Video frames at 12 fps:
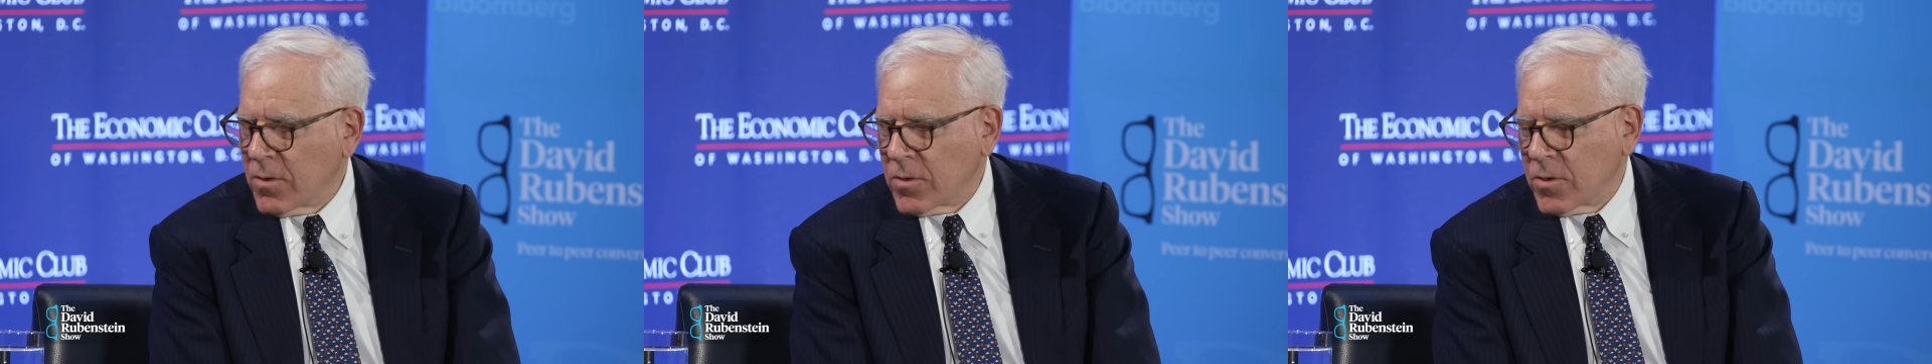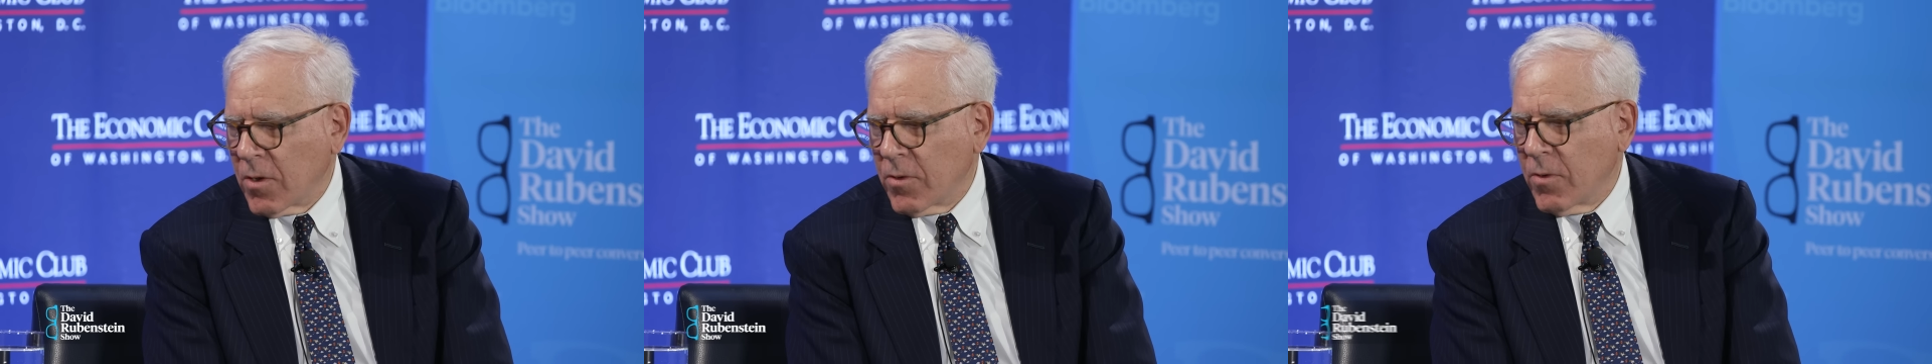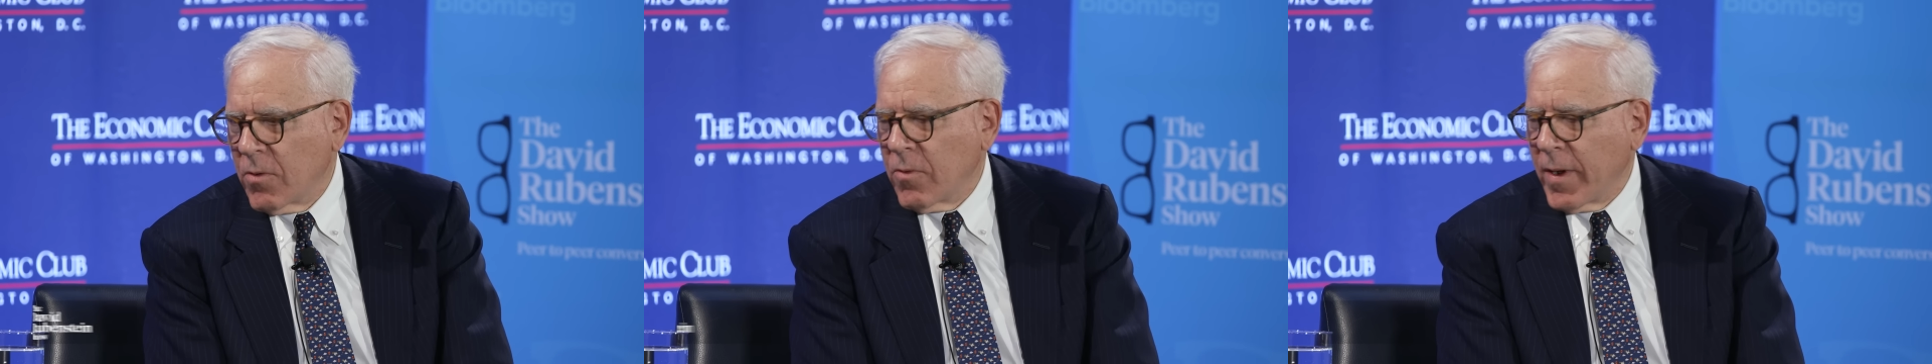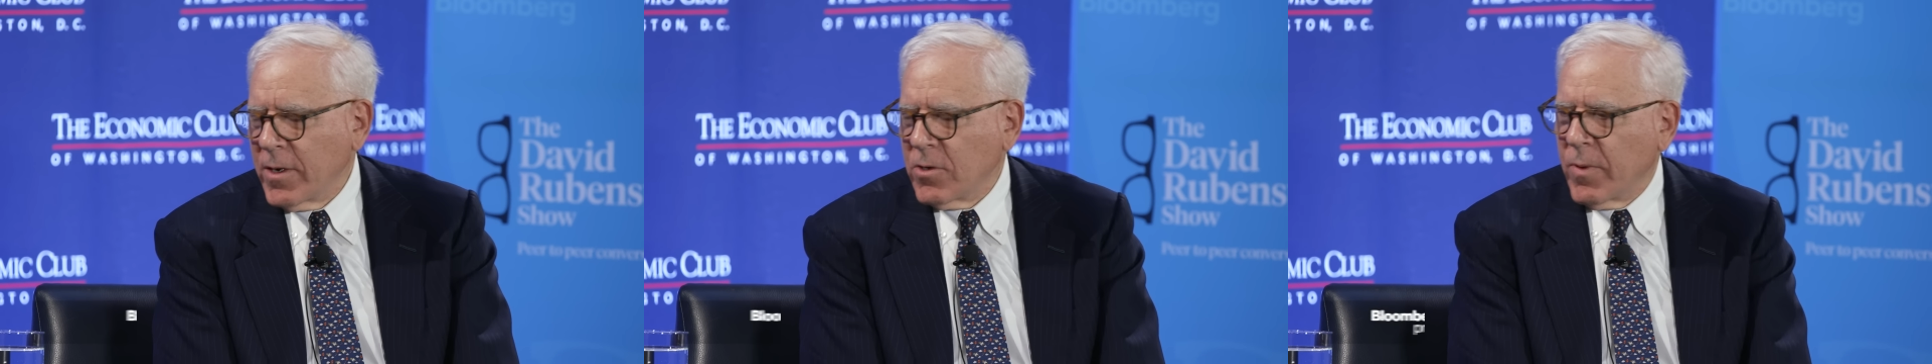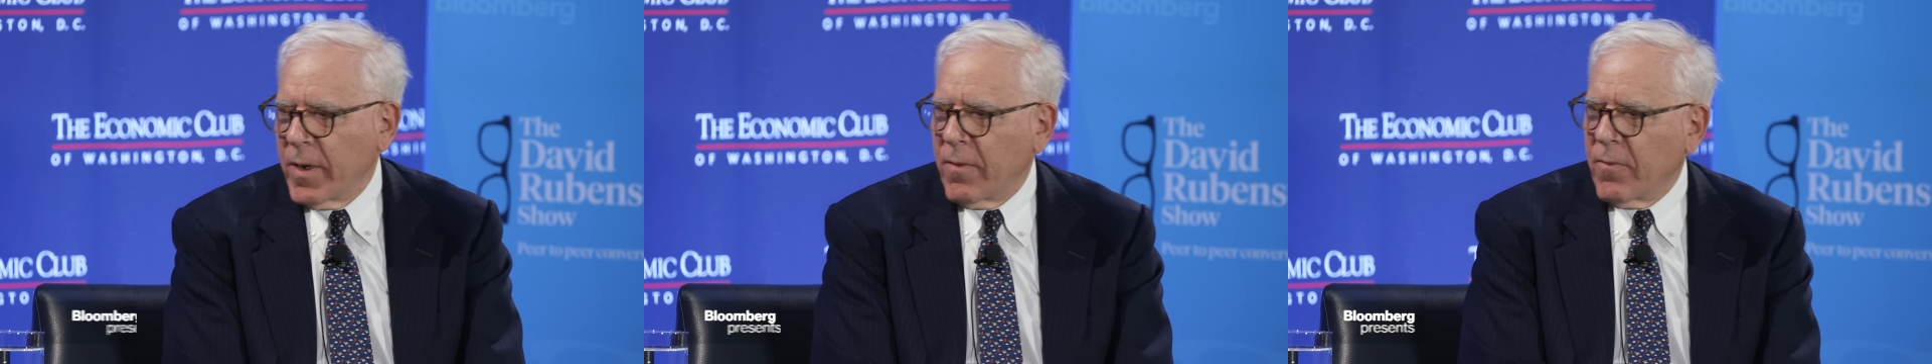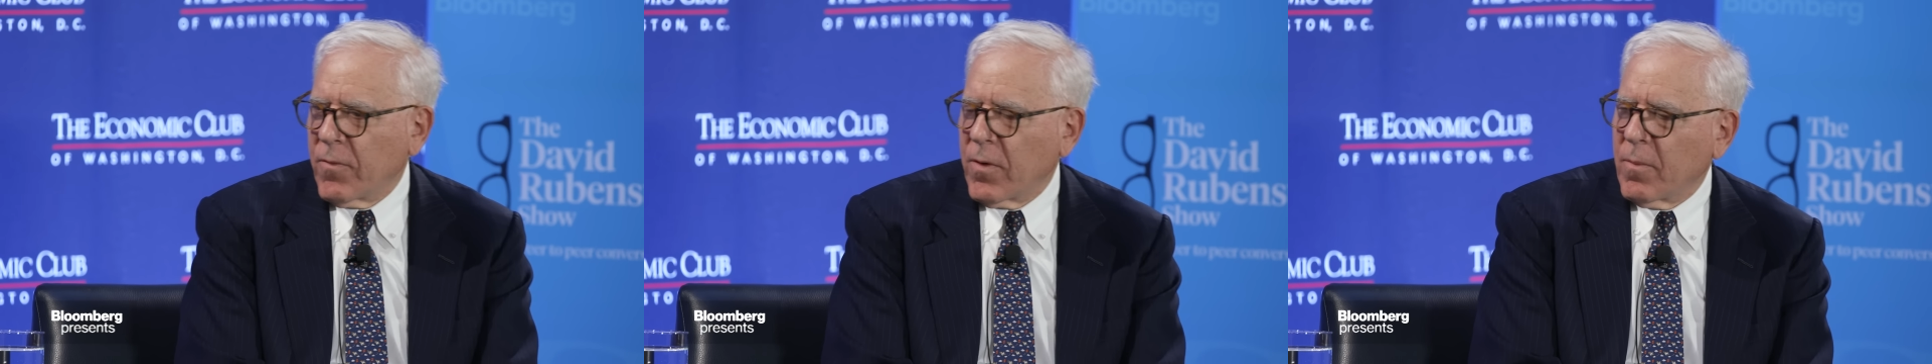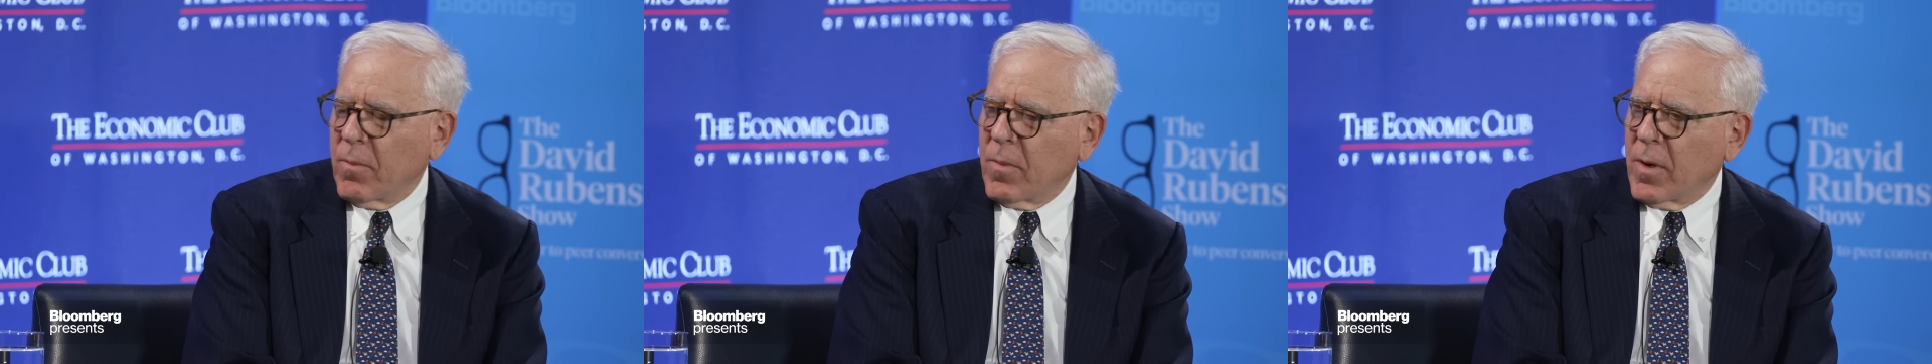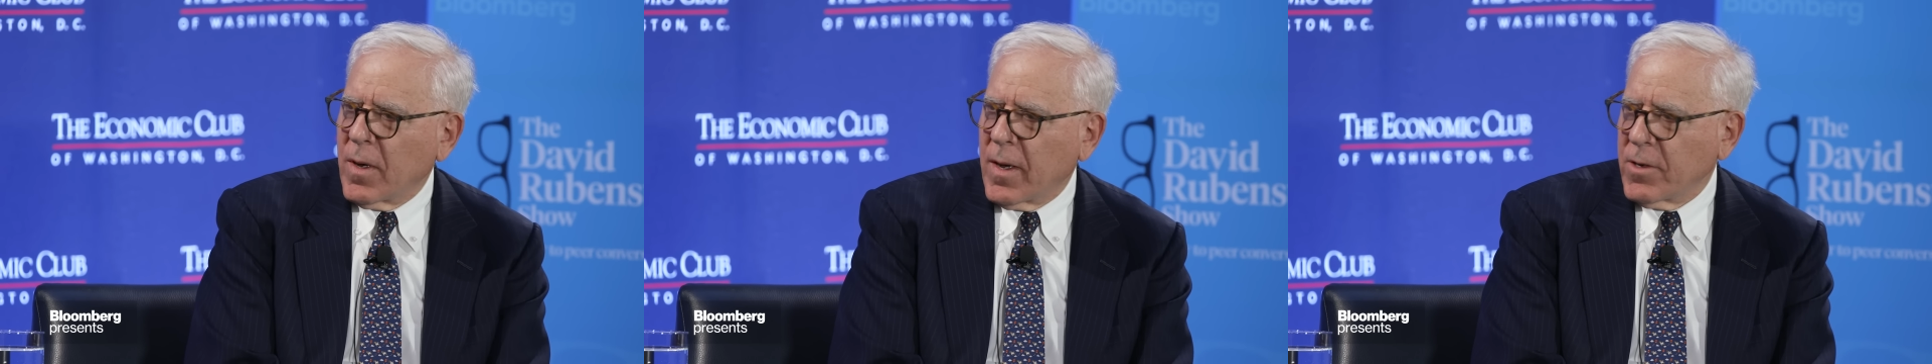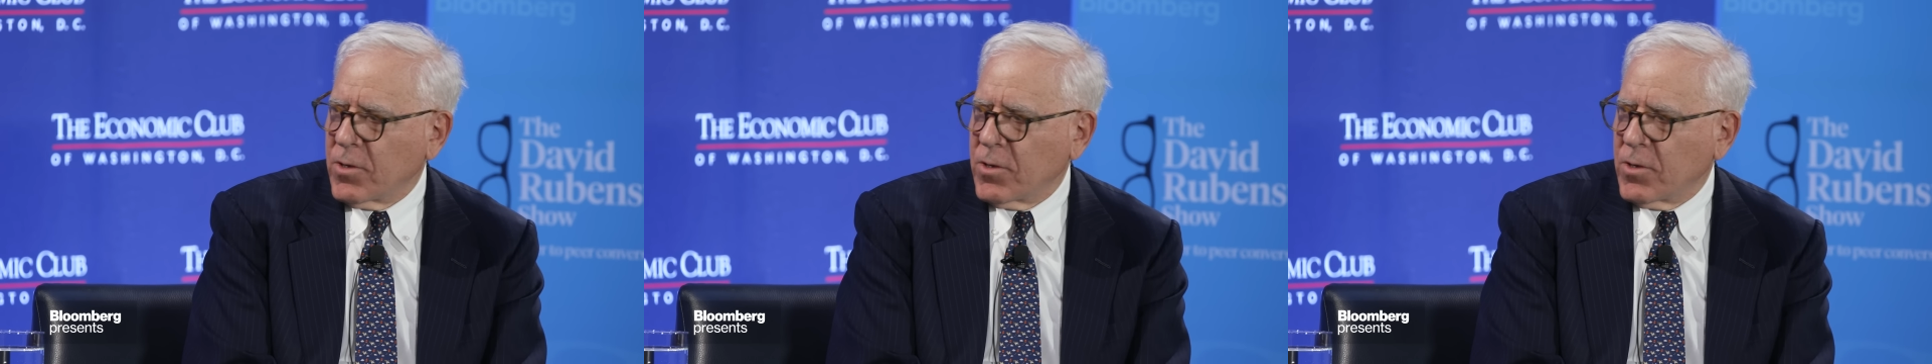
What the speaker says: So you graduated from high